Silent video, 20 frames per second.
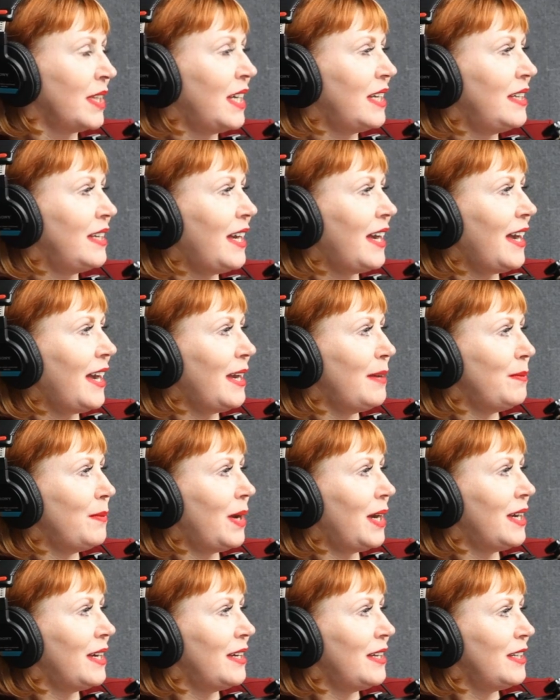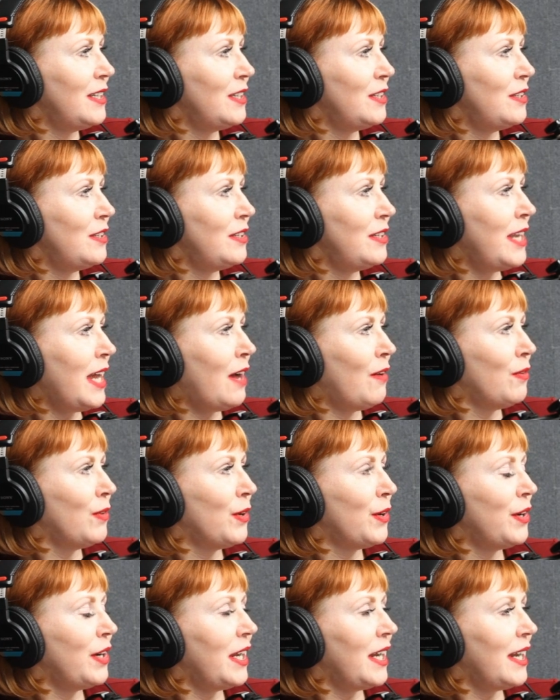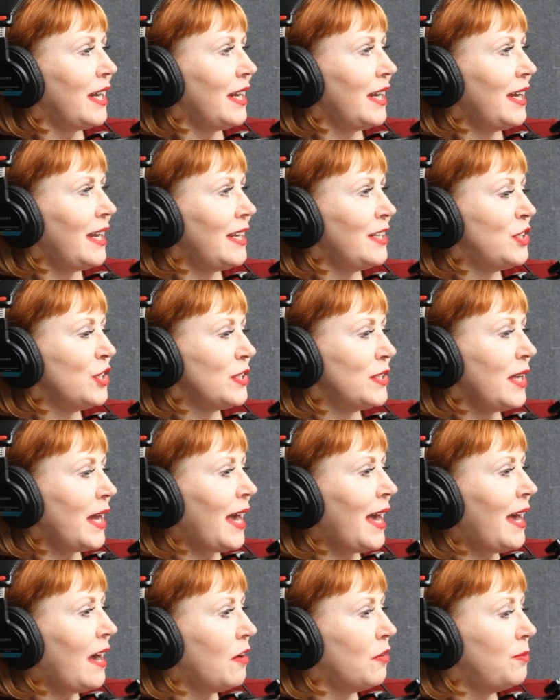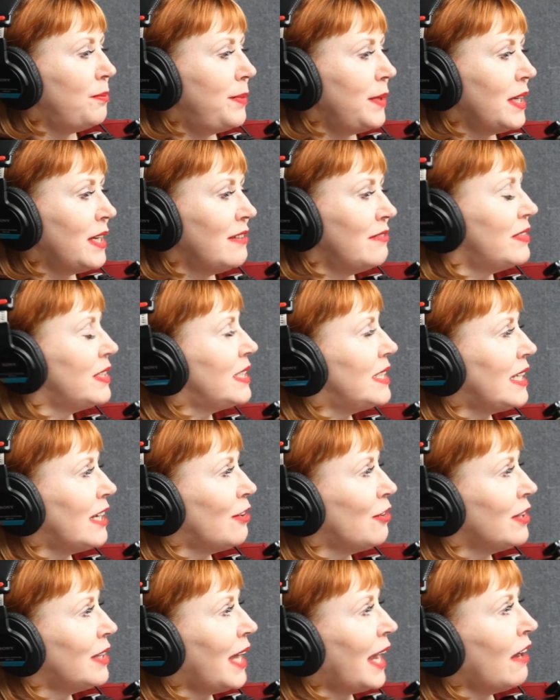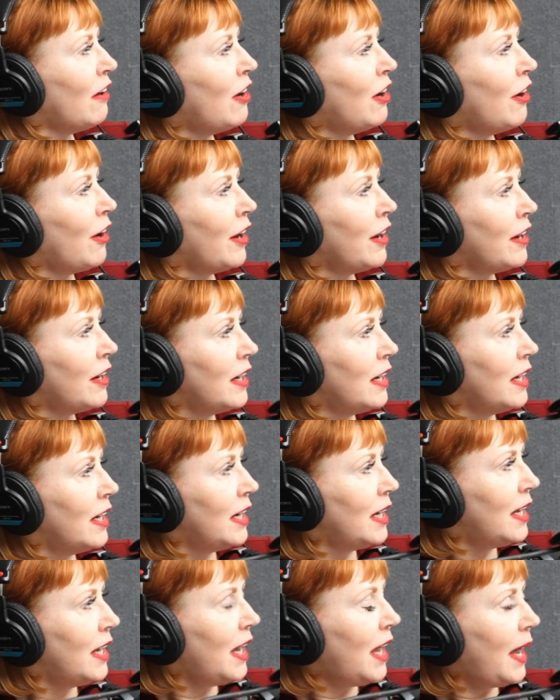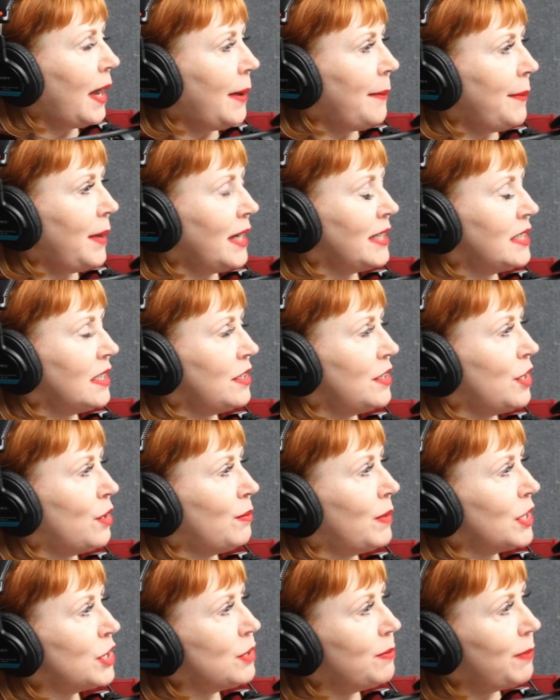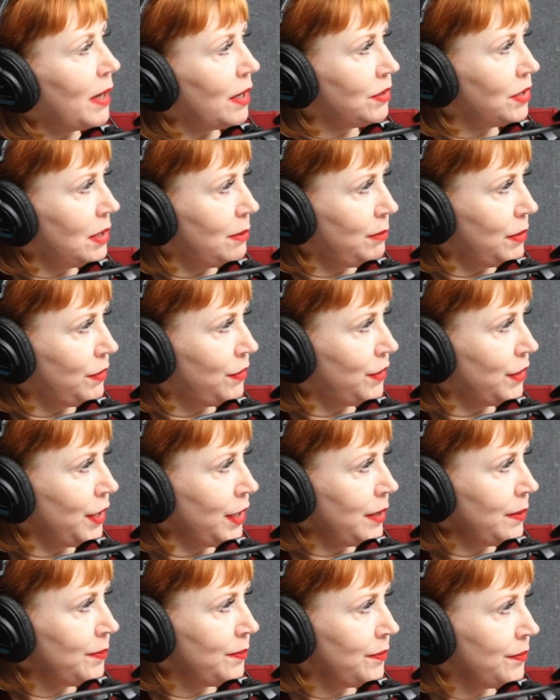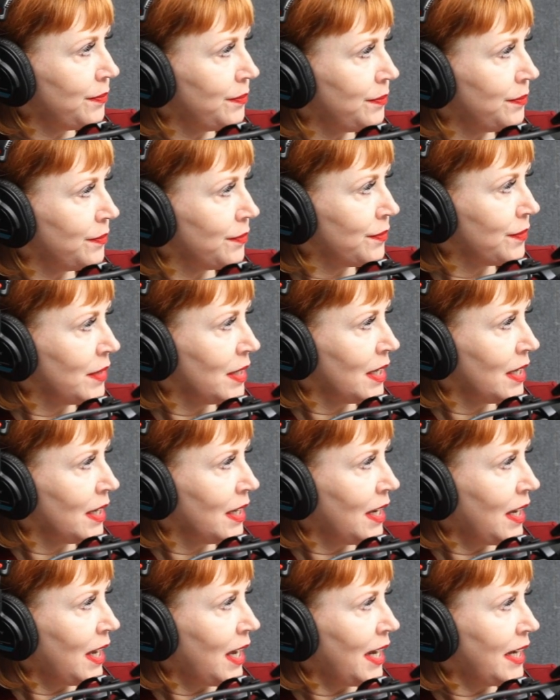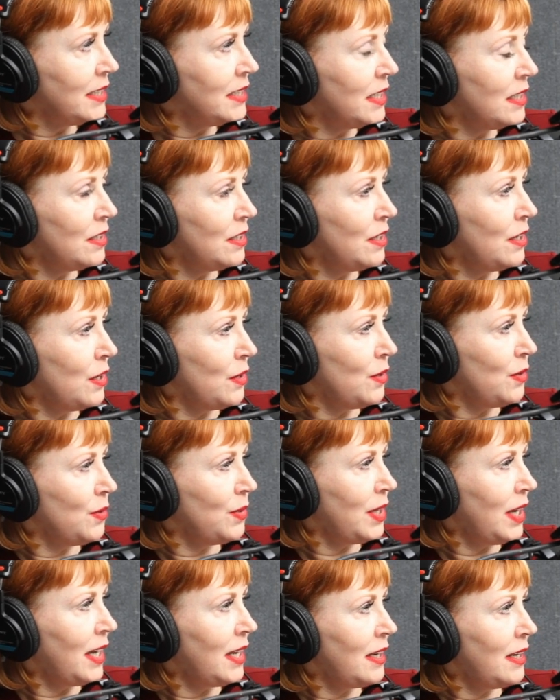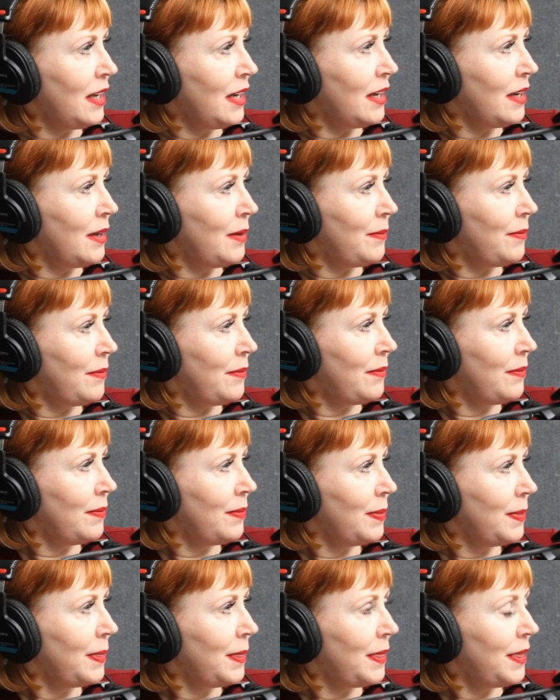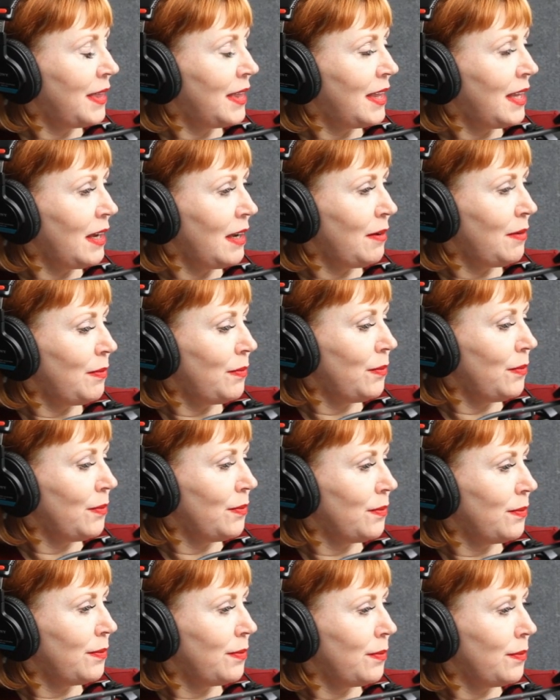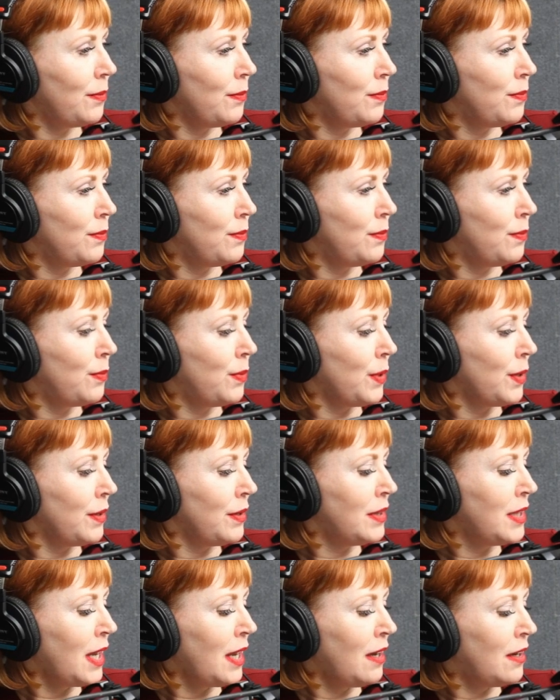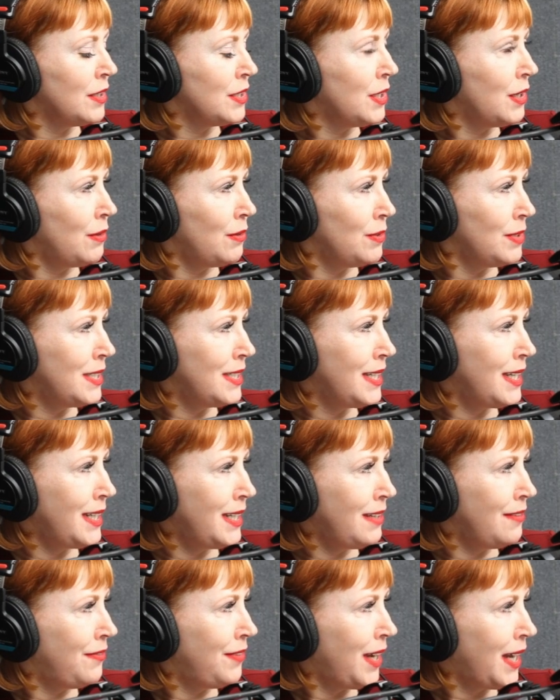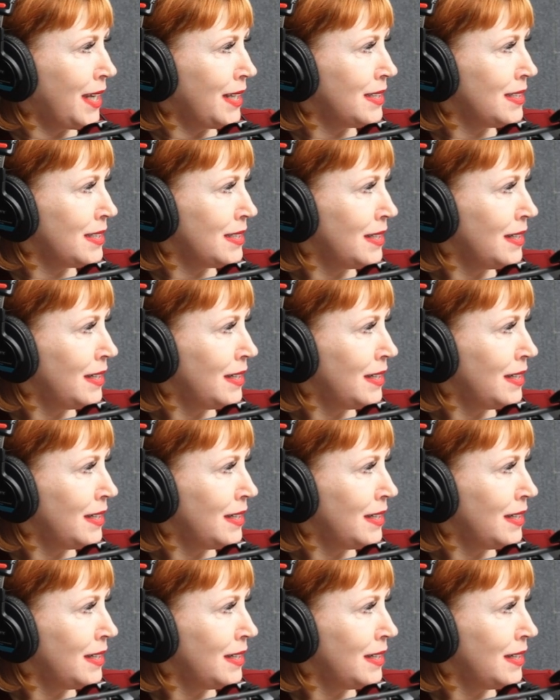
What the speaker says: Yeah, I'm now learning just how big of a deal they are. I didn't know much about them before. I didn't know that they also own Skinny Fats.